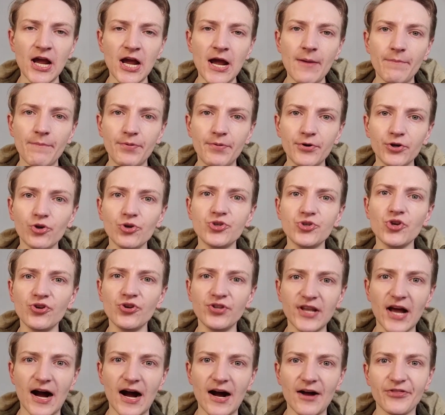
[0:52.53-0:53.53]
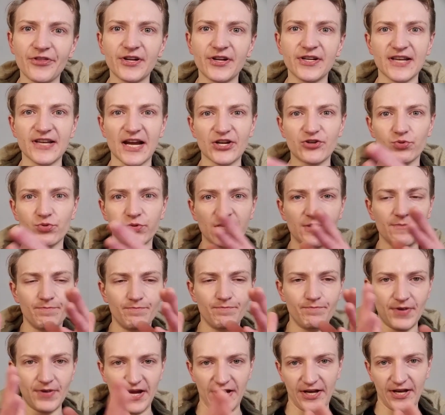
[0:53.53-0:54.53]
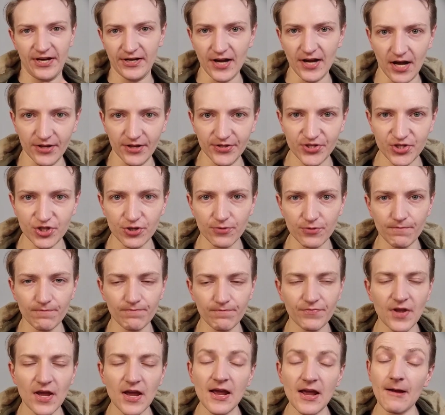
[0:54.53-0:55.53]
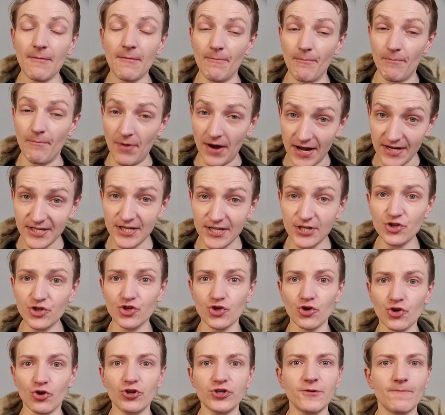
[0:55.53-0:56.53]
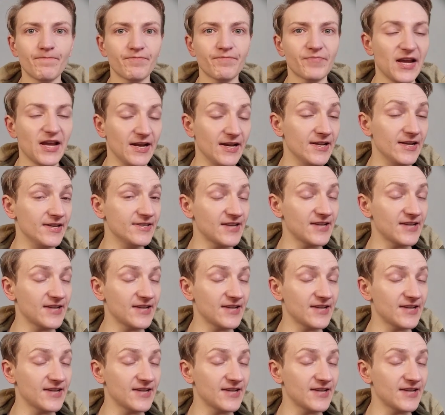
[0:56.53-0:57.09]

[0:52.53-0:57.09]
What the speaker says: but also now that it's actually been announced. But in short, it is a